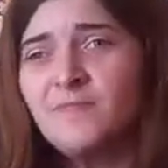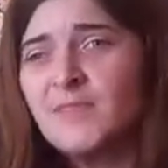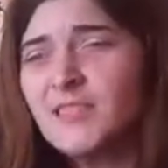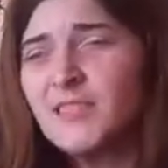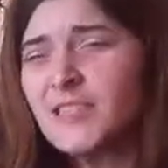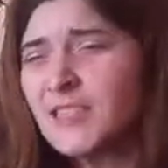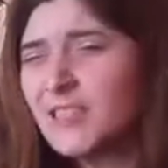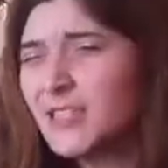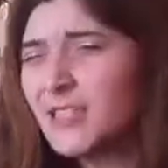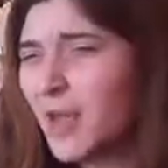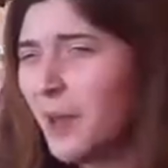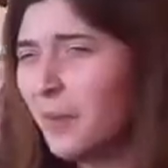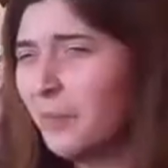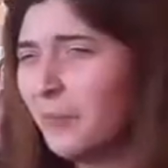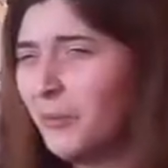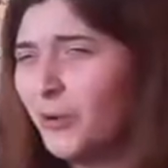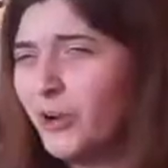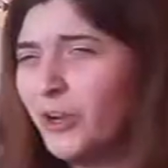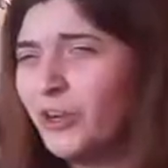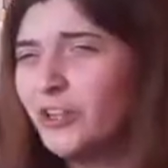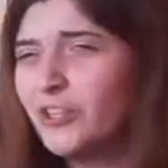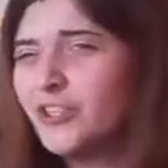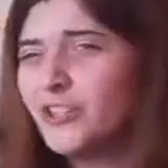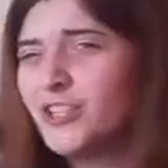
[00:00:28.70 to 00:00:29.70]

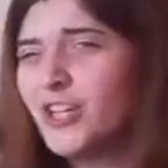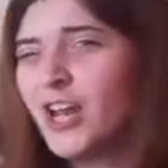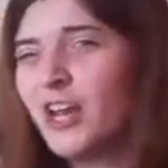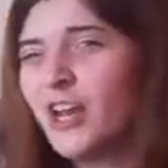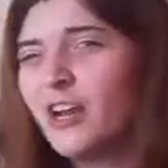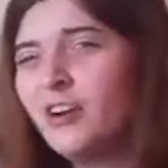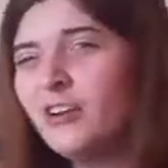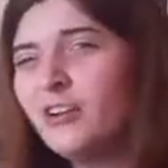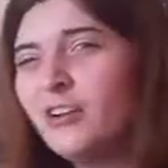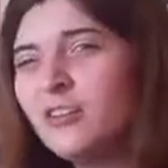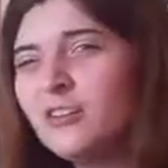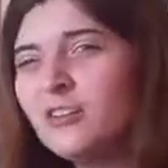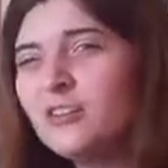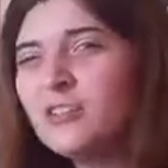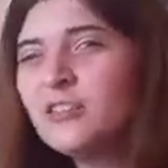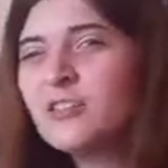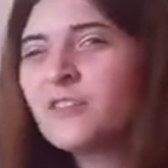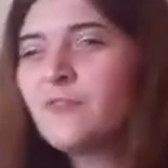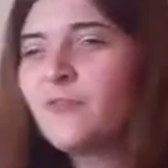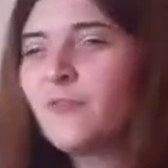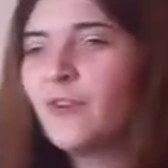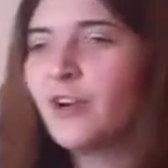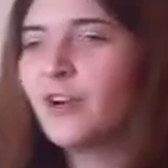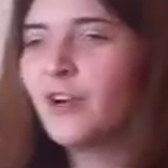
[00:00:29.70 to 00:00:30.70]
separate channels
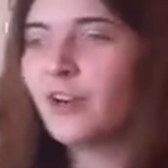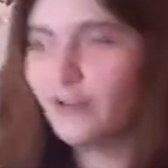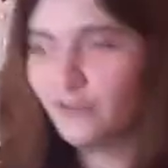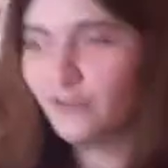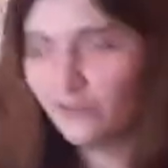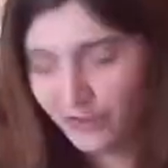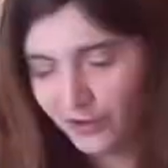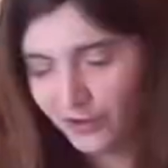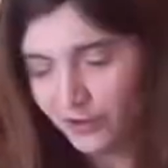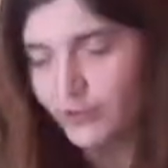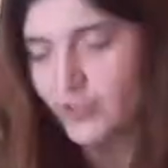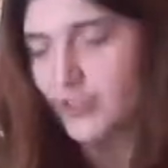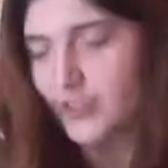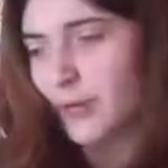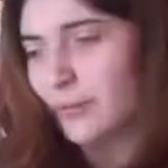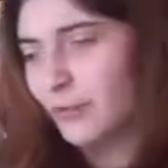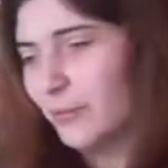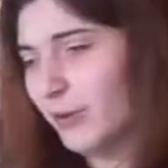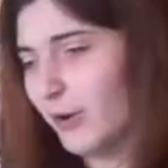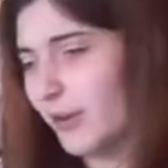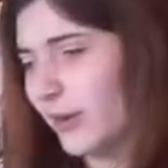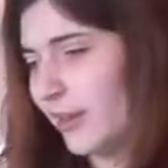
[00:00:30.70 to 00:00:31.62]
for a few separate